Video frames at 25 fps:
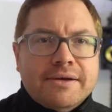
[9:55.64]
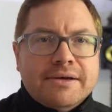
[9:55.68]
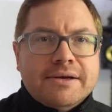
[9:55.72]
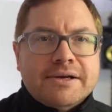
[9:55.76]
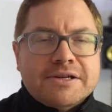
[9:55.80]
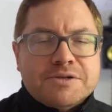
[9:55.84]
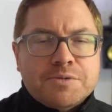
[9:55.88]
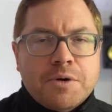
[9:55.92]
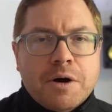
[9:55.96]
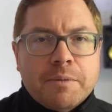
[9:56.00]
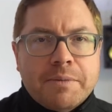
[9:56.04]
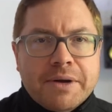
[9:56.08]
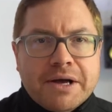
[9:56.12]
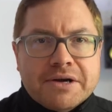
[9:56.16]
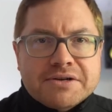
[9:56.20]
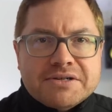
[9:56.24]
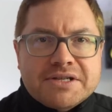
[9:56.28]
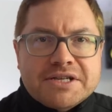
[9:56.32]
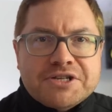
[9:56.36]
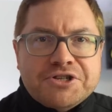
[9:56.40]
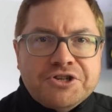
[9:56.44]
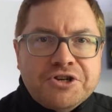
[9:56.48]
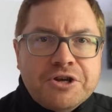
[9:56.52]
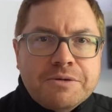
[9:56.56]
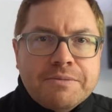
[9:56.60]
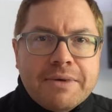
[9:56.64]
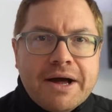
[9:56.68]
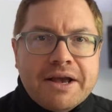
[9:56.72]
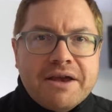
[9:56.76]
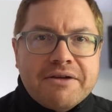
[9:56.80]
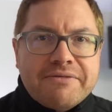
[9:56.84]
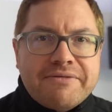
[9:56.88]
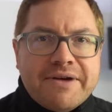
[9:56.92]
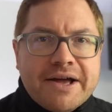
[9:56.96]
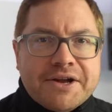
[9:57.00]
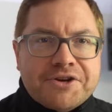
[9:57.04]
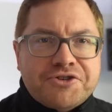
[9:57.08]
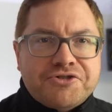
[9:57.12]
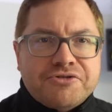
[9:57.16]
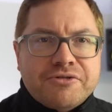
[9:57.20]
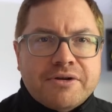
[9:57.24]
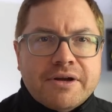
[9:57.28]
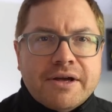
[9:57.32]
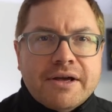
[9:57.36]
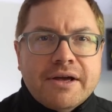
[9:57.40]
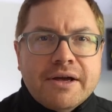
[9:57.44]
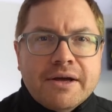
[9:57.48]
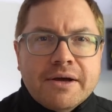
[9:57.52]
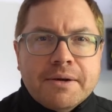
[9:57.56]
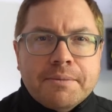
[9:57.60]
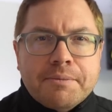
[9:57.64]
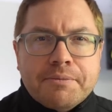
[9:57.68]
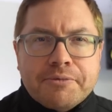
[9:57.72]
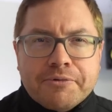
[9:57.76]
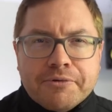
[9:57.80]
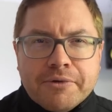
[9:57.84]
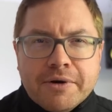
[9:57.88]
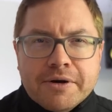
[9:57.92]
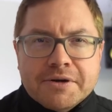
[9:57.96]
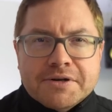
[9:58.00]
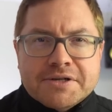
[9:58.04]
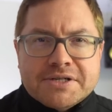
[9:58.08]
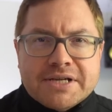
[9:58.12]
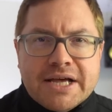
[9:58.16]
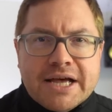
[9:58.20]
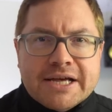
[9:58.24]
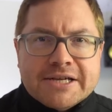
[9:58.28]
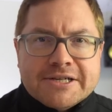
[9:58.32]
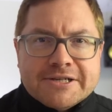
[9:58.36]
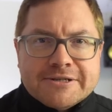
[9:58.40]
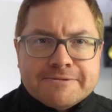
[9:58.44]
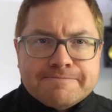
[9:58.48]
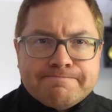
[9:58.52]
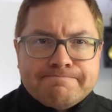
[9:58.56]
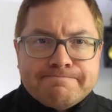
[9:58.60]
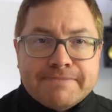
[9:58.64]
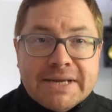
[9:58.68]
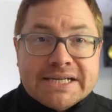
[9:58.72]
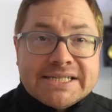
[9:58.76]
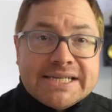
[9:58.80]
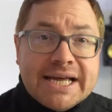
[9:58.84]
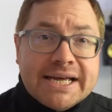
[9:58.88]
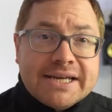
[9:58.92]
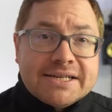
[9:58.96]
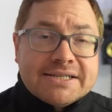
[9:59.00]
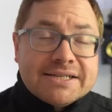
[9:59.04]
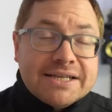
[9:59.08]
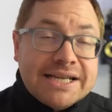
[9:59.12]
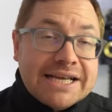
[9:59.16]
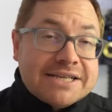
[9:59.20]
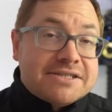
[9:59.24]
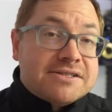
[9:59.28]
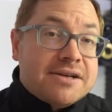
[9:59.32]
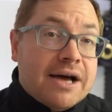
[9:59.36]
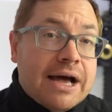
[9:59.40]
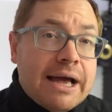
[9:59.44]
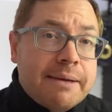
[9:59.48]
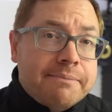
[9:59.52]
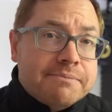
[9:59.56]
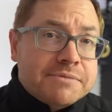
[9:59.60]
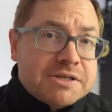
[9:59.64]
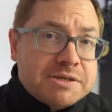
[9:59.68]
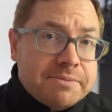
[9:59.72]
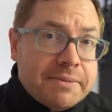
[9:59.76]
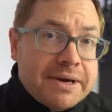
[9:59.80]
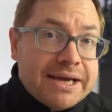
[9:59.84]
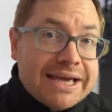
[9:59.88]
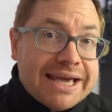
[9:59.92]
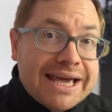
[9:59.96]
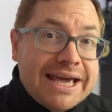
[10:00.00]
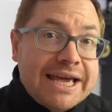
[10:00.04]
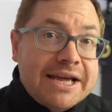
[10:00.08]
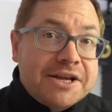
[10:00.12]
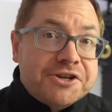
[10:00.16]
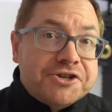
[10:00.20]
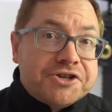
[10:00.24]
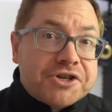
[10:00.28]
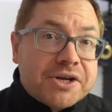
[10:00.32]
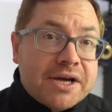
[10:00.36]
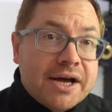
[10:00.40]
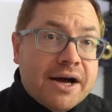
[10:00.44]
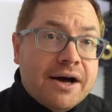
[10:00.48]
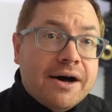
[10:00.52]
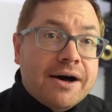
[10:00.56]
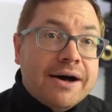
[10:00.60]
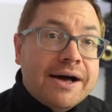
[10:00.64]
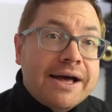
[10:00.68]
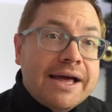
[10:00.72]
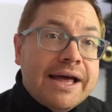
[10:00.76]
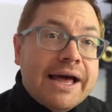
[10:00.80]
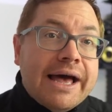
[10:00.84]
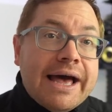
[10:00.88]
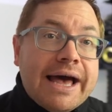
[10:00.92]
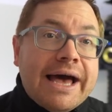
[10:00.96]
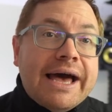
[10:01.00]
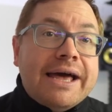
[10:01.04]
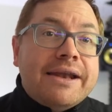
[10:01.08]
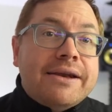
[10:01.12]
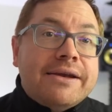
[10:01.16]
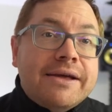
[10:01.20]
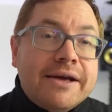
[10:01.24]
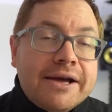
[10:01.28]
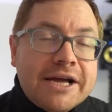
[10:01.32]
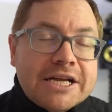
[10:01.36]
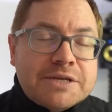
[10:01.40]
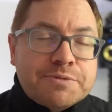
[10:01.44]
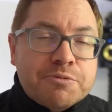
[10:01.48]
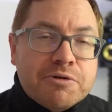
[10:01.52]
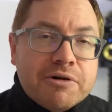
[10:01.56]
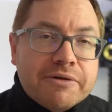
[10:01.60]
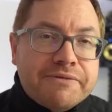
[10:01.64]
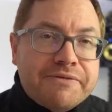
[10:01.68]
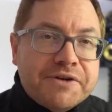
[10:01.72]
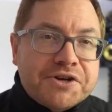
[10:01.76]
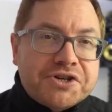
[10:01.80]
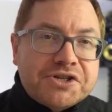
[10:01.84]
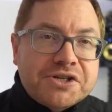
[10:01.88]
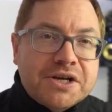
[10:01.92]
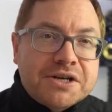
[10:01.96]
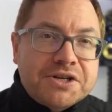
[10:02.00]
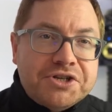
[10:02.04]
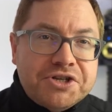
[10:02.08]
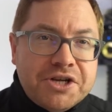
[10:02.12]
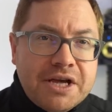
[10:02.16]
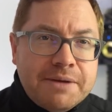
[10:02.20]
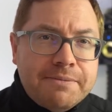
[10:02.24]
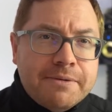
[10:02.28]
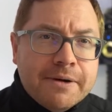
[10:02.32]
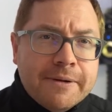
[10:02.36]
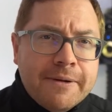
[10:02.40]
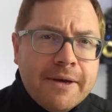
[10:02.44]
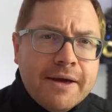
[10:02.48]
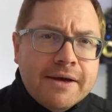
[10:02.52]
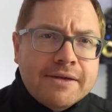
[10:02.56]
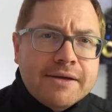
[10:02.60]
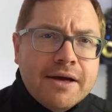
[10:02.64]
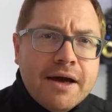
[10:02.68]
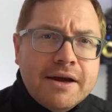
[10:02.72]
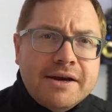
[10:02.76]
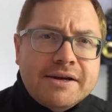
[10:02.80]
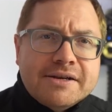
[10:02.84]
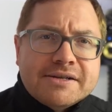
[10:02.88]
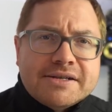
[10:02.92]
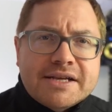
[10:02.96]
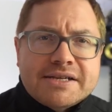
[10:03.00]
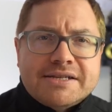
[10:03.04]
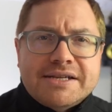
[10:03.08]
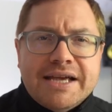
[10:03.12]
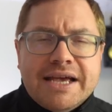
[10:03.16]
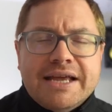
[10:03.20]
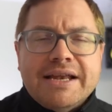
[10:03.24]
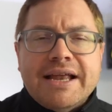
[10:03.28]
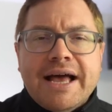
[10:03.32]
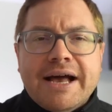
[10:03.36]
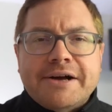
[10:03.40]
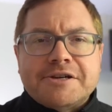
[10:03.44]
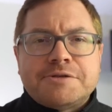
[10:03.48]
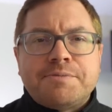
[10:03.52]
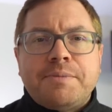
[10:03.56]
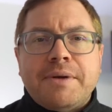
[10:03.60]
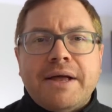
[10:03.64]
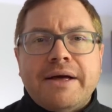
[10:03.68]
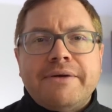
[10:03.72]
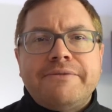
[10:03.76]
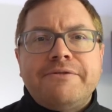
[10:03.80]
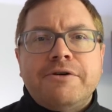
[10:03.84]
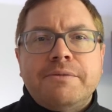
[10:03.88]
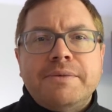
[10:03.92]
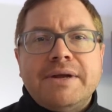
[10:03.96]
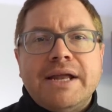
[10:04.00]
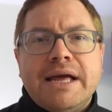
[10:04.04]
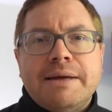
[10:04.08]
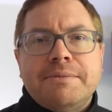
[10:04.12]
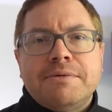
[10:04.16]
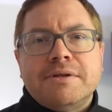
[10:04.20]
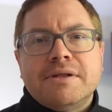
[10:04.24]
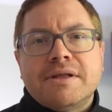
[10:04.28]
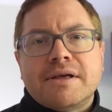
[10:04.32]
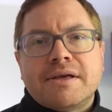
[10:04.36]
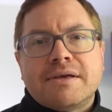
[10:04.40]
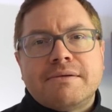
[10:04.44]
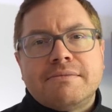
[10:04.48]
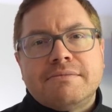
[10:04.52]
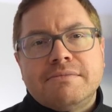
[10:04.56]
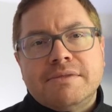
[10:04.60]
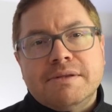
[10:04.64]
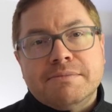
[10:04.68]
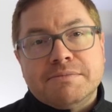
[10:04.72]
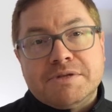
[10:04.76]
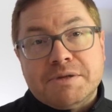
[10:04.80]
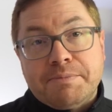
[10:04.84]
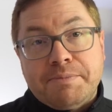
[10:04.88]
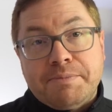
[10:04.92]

as well because of this new manufacturing process. It takes less time to make each car, and it's more efficient and cheaper. Not only does this in-house platform enable them to